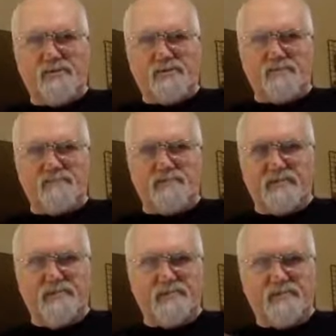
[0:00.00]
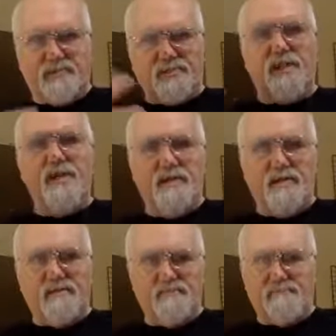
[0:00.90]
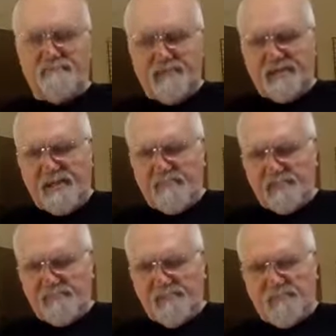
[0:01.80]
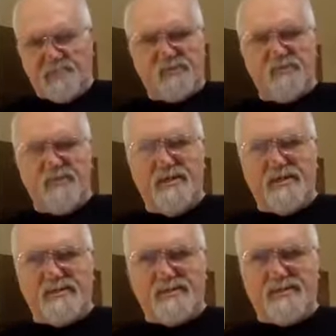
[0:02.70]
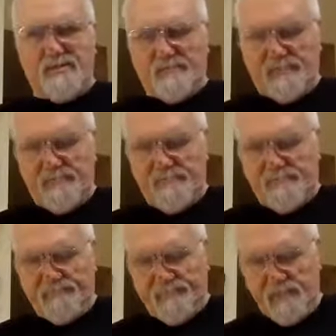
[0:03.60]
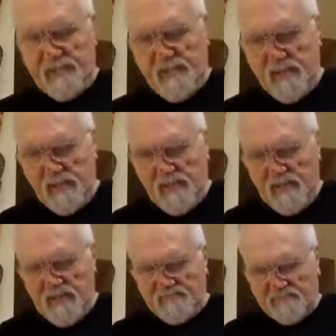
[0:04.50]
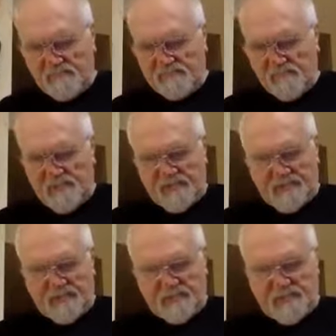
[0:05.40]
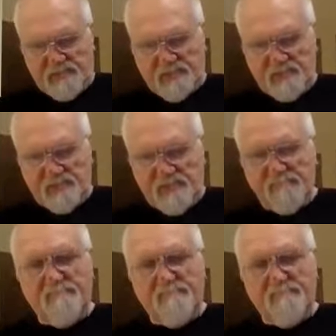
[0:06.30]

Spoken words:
in different countries, and I became the publisher in '97 for a variety of reasons.